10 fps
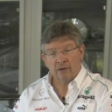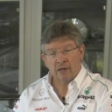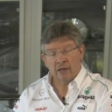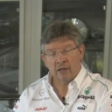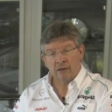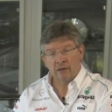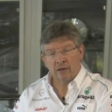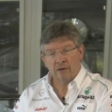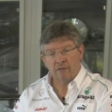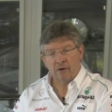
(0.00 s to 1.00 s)
and
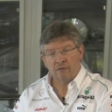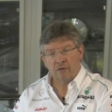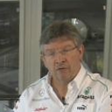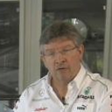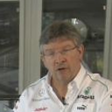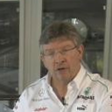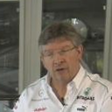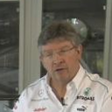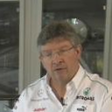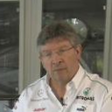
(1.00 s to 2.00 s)
uh, very
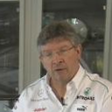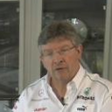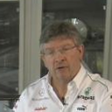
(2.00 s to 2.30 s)
frustrating that something